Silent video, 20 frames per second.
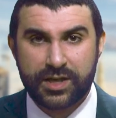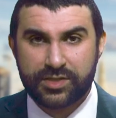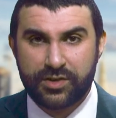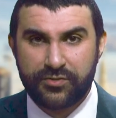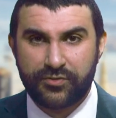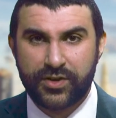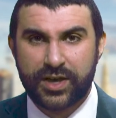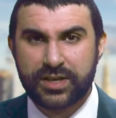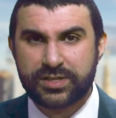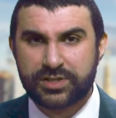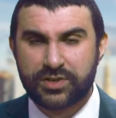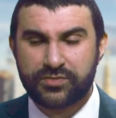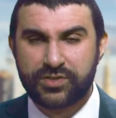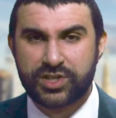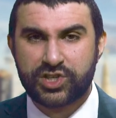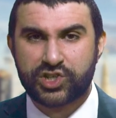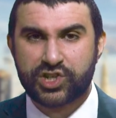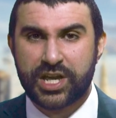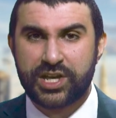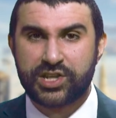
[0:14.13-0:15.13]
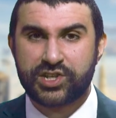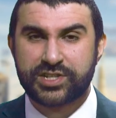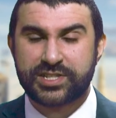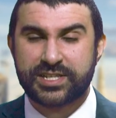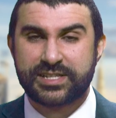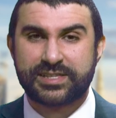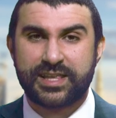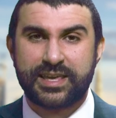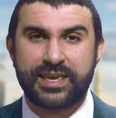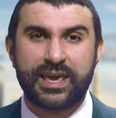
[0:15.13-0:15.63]
The first of these changes
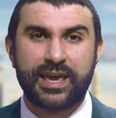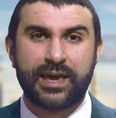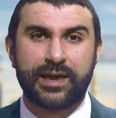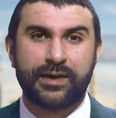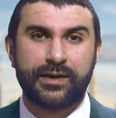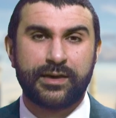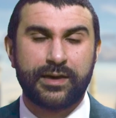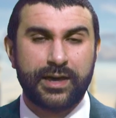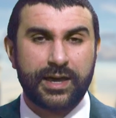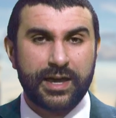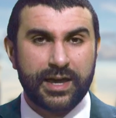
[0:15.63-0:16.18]
is the year.